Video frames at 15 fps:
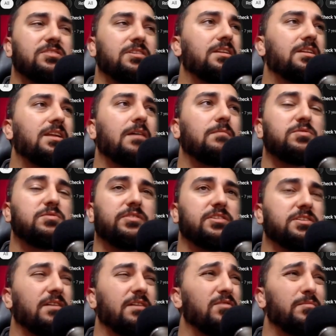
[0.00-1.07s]
It helps with your
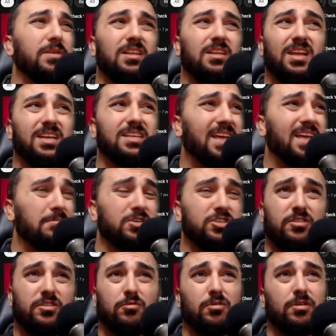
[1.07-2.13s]
discoverability, establish
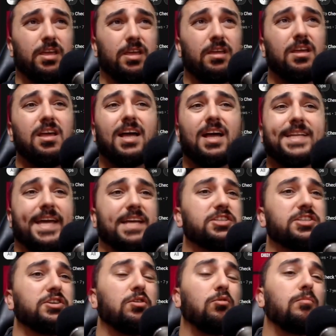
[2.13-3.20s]
authority, attach
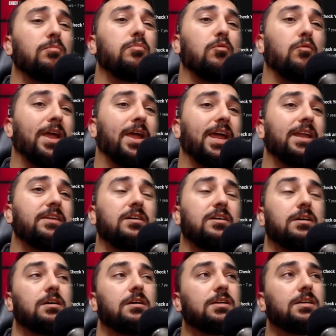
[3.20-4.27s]
your brand
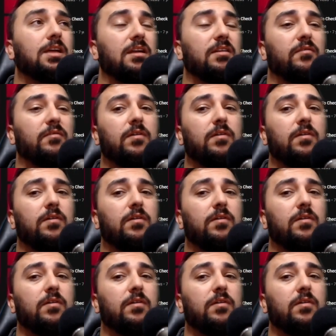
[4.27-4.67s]
to kind of